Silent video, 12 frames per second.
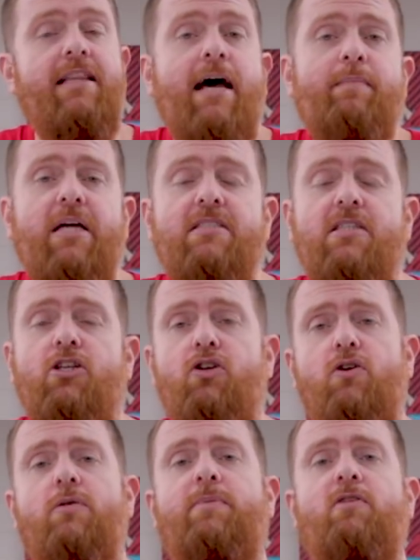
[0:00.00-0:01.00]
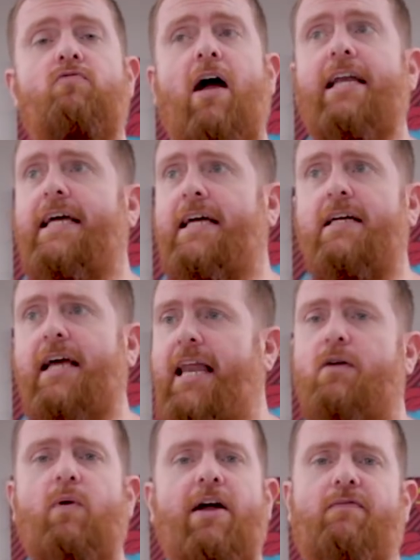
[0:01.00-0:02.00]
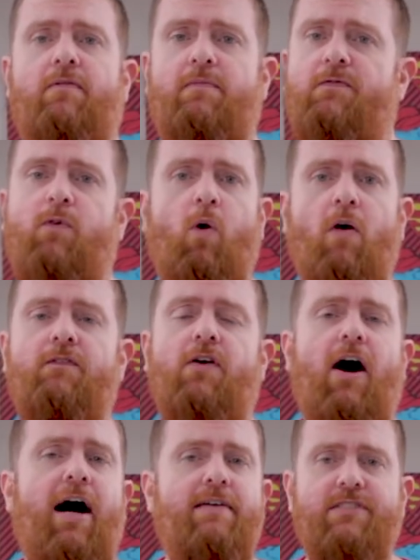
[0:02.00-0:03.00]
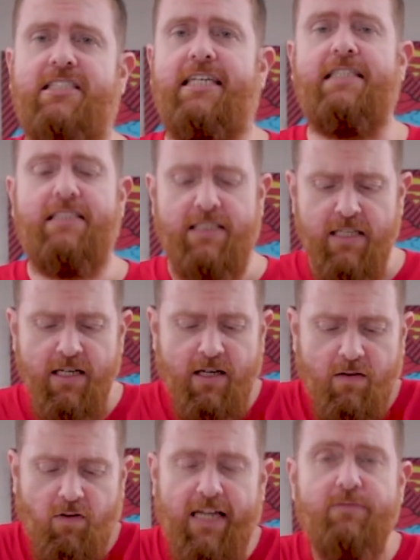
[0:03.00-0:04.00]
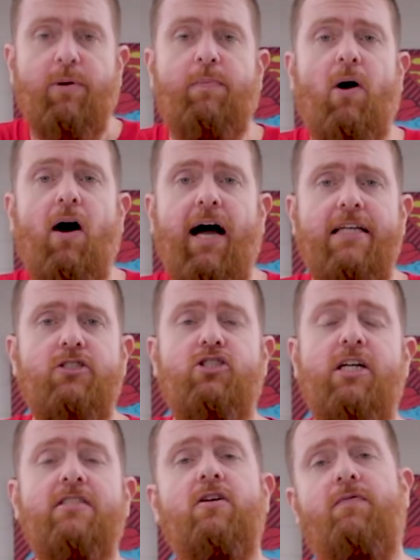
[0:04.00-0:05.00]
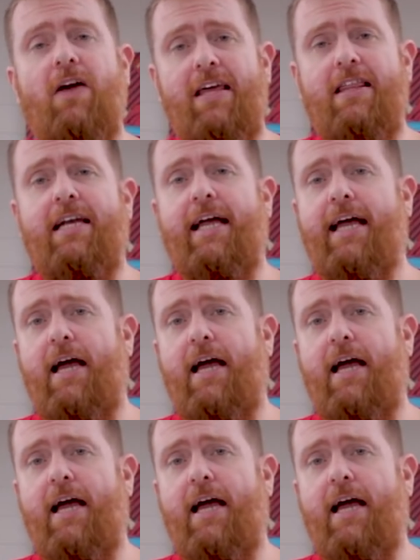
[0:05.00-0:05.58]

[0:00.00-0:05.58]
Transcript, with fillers: then that means that you could be running anywhere from 4, 5, 6 Raspberry Pis just off Ethernet